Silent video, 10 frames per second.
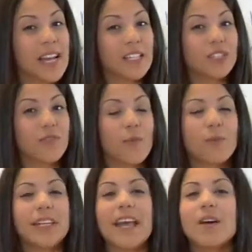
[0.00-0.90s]
styles from
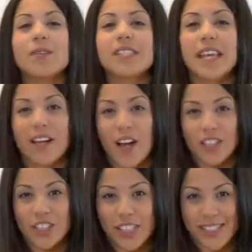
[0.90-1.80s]
renowned
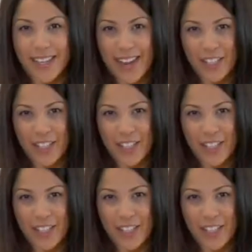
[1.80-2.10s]
psychologists and